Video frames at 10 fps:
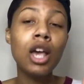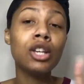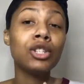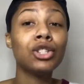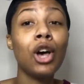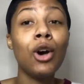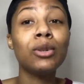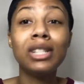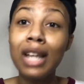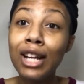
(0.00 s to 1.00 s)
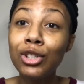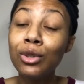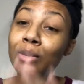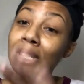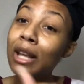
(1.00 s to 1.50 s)
So stay
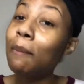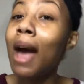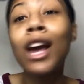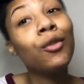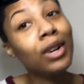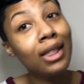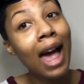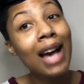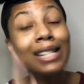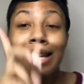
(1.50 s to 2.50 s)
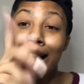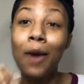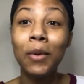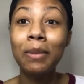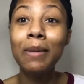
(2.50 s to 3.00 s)
tuned, sit back and relax, and I
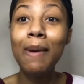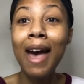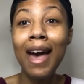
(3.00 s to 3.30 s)
will be back.